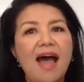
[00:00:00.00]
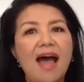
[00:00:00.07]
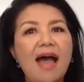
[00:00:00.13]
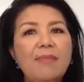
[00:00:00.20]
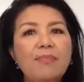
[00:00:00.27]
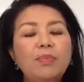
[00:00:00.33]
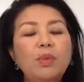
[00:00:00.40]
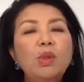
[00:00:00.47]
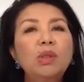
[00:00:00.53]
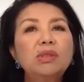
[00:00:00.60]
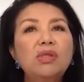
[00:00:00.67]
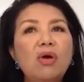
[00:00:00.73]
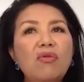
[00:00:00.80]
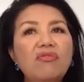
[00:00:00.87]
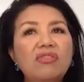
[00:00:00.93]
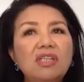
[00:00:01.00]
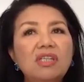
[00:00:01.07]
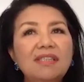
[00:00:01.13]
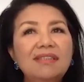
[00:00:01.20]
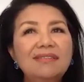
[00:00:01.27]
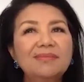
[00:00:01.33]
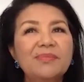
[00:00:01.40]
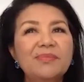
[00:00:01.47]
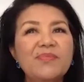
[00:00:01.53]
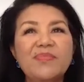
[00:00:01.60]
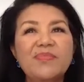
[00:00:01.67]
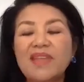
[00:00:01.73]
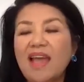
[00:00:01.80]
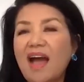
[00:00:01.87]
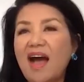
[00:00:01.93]
I pulled over,
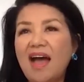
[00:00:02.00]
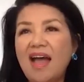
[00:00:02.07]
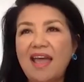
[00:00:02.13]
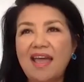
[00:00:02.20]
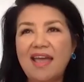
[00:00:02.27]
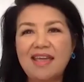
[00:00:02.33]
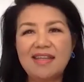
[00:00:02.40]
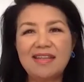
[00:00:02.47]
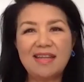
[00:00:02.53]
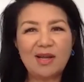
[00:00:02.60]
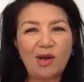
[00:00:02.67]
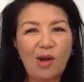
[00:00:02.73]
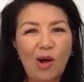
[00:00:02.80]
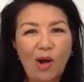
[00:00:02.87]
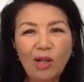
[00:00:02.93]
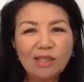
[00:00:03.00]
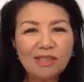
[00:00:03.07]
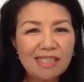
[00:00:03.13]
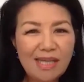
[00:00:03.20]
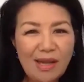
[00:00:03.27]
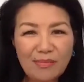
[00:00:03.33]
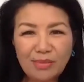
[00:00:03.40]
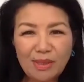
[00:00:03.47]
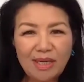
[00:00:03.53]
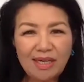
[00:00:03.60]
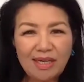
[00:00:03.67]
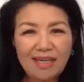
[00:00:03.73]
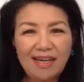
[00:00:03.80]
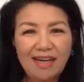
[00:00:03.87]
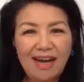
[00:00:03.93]
I called the
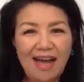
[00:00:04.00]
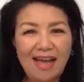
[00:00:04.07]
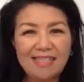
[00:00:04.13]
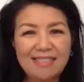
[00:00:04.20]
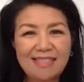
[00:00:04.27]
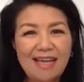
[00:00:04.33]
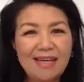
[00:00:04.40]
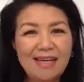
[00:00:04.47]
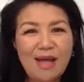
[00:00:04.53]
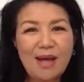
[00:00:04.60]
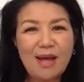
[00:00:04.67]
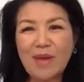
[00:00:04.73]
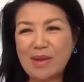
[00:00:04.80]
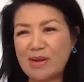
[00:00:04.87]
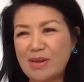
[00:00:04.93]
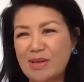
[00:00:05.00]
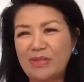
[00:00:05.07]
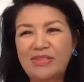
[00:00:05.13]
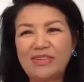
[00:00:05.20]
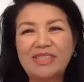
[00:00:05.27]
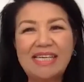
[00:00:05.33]
number, I signed up, and in three